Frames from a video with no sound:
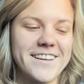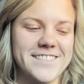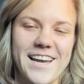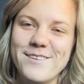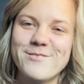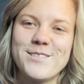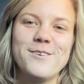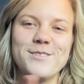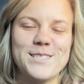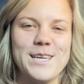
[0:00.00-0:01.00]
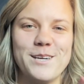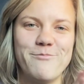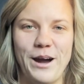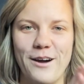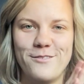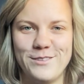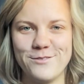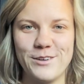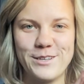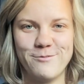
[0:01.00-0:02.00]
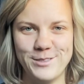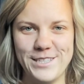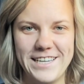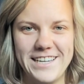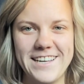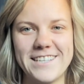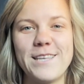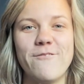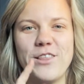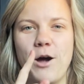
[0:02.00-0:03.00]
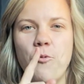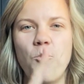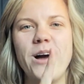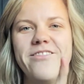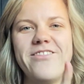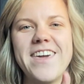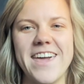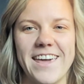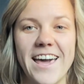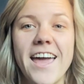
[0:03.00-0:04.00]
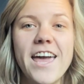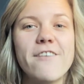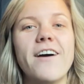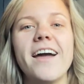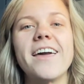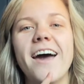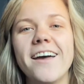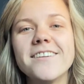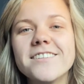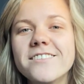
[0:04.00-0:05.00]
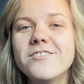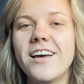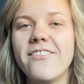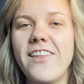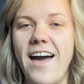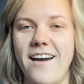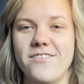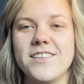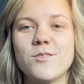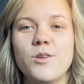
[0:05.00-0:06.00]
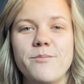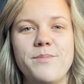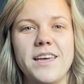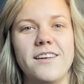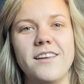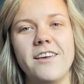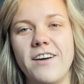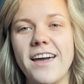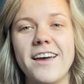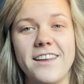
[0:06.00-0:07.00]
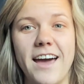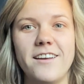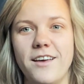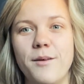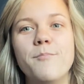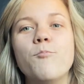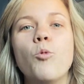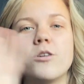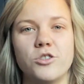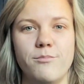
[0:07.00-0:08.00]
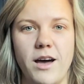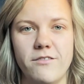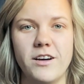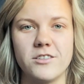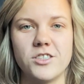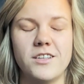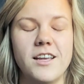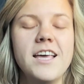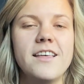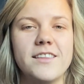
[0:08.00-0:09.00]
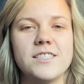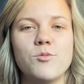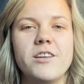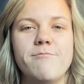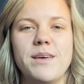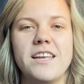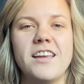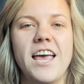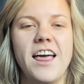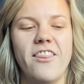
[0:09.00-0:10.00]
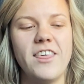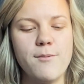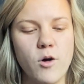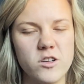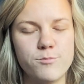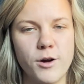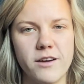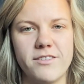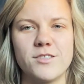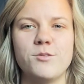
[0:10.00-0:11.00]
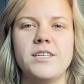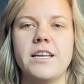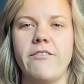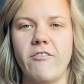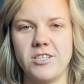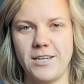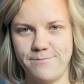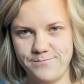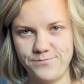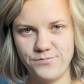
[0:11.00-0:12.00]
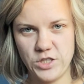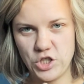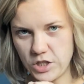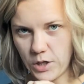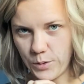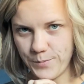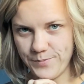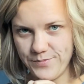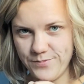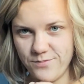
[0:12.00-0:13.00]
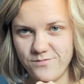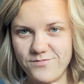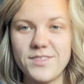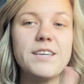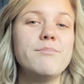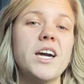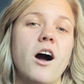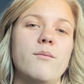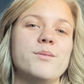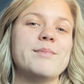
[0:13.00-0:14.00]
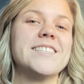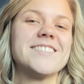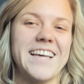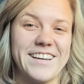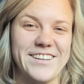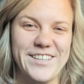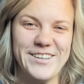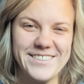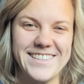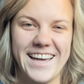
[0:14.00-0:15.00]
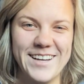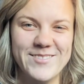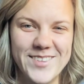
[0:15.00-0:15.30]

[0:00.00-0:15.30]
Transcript: because I am so stinking proud of this freaking routine, except for that one thing. If I hadn't have done that, this would have been, if I hadn't had a wardrobe malfunction, this would have been the most perfect routine I've ever done. So leave me compliments. I could use that.